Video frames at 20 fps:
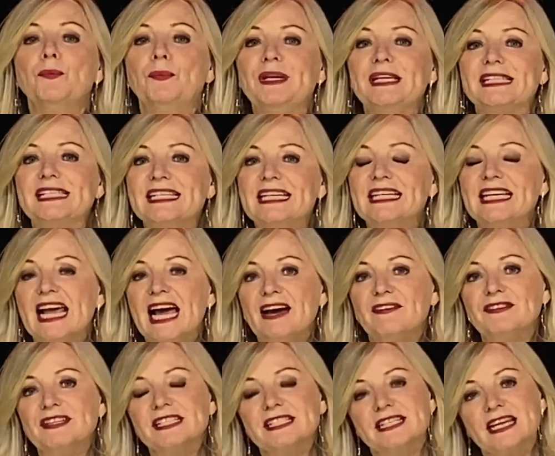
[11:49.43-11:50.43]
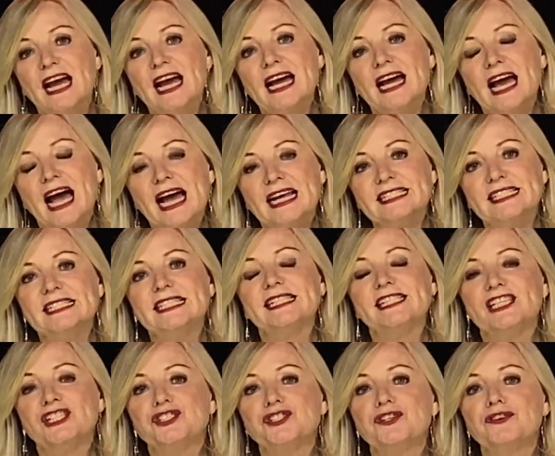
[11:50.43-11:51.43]
we still haven't had a
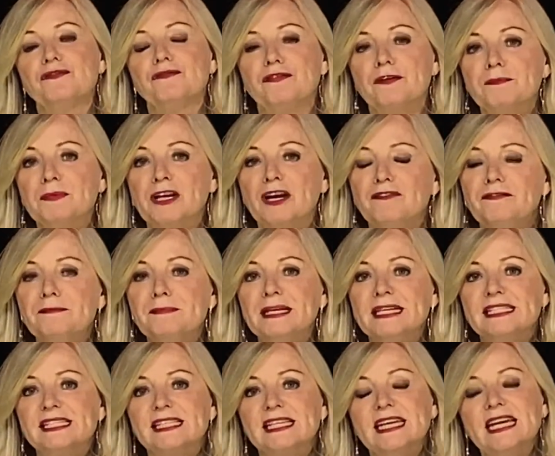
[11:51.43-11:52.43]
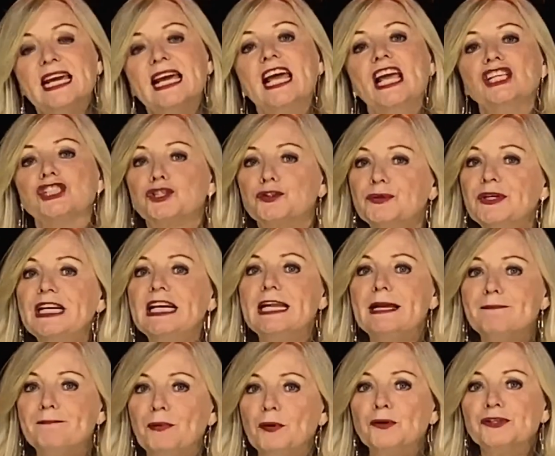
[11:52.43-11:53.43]
decision from government. It's really
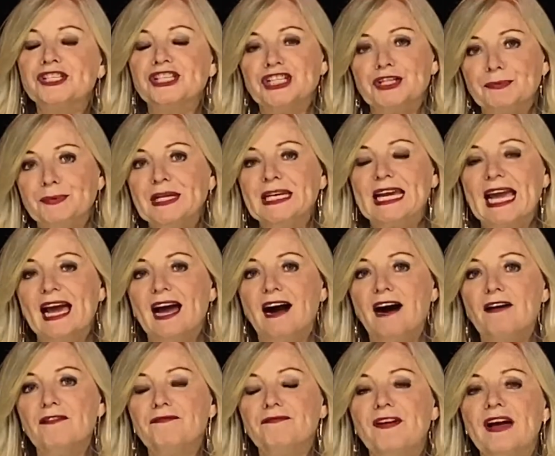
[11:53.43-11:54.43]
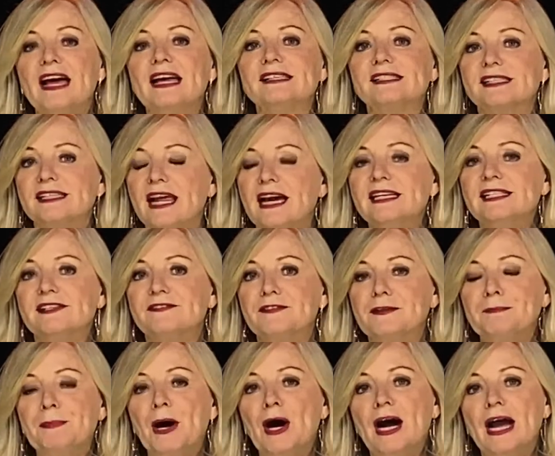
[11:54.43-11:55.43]
important that we get our fair slice of the
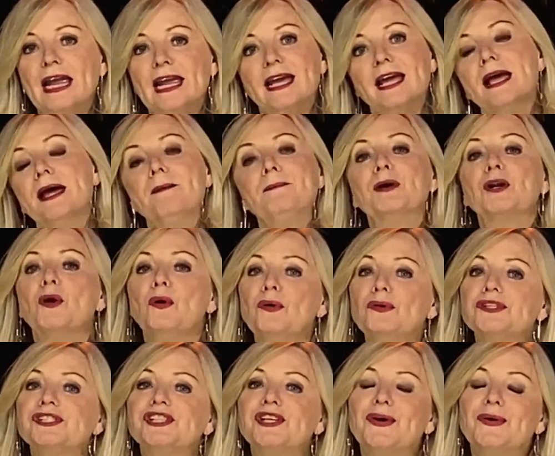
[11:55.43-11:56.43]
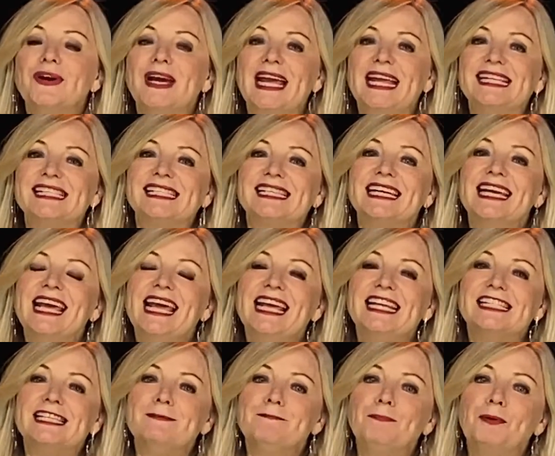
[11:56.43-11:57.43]
pie. But also
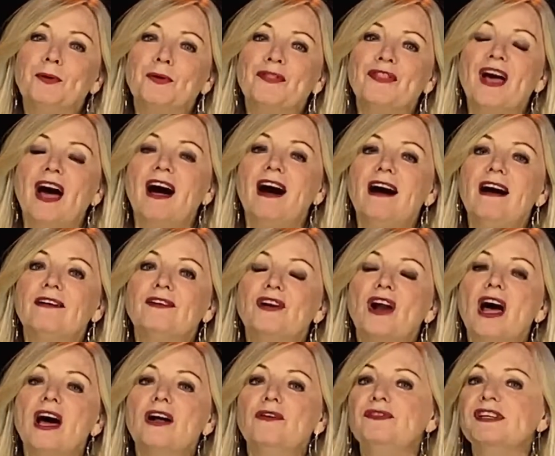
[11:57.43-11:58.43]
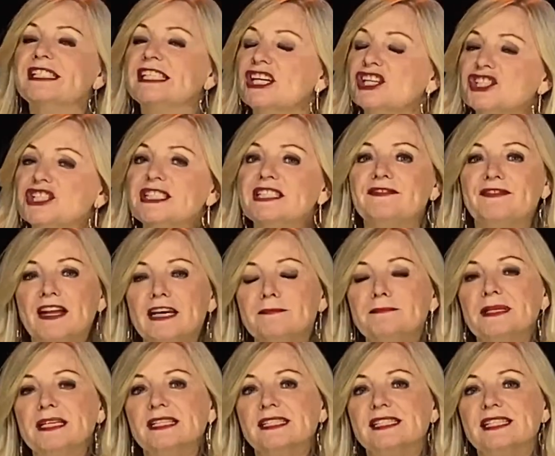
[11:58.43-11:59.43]
it's important that our research and
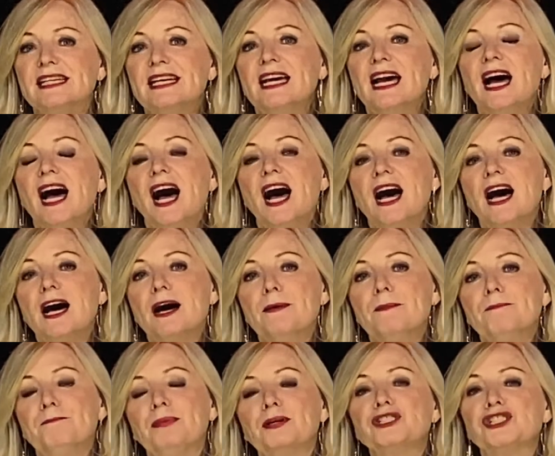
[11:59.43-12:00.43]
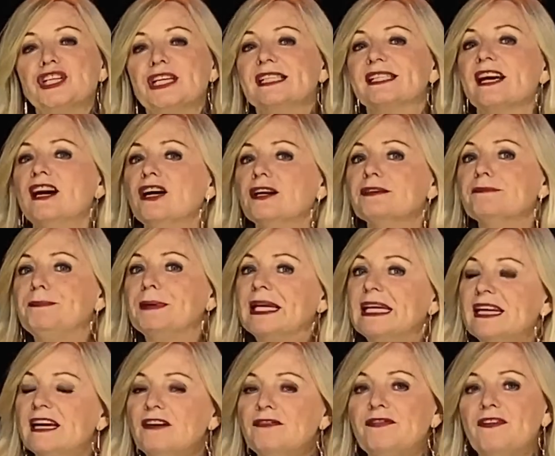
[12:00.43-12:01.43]
development budgets aren't big
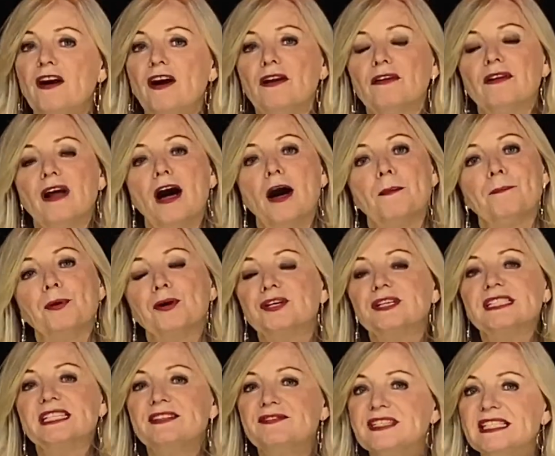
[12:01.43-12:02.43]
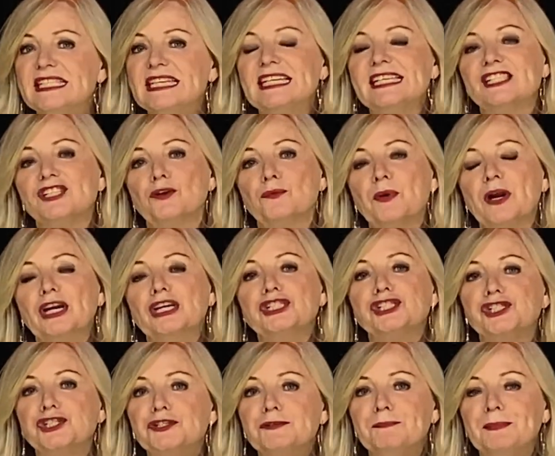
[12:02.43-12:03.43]
enough. Our productivity is not where it
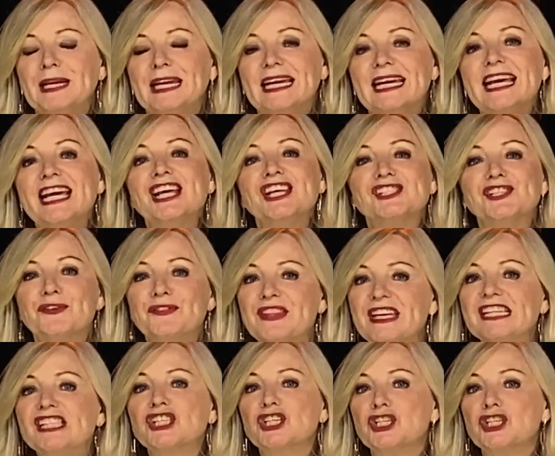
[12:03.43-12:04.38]
should be. So this